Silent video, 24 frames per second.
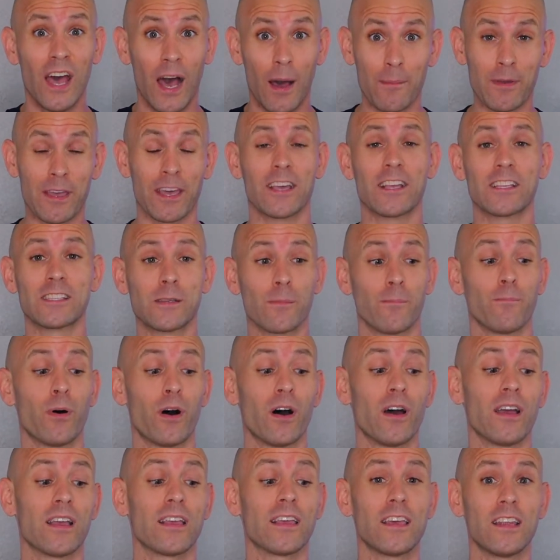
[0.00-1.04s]
I'm kicking some
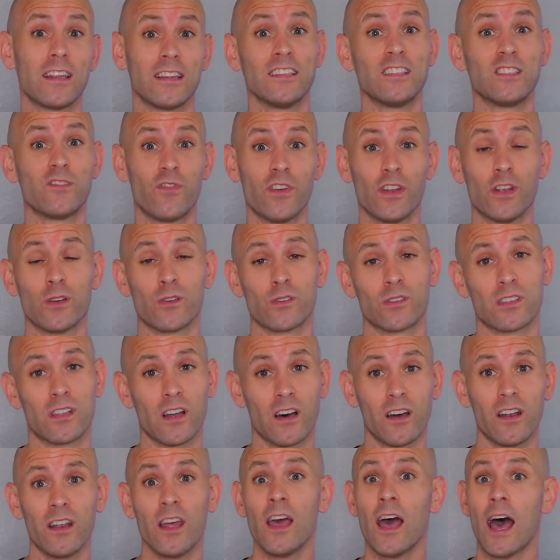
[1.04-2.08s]
butt and getting these videos
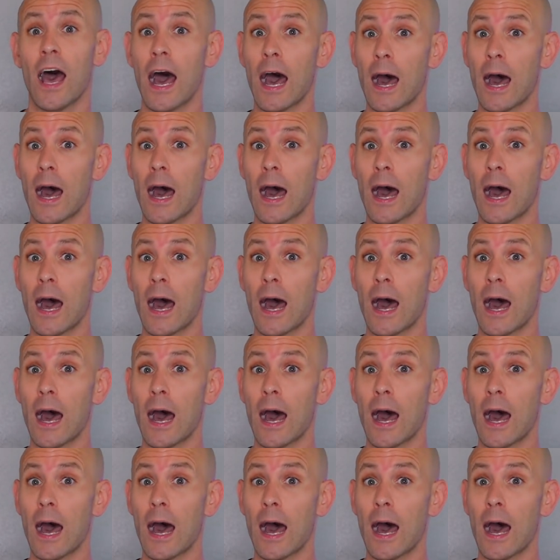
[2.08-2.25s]
done.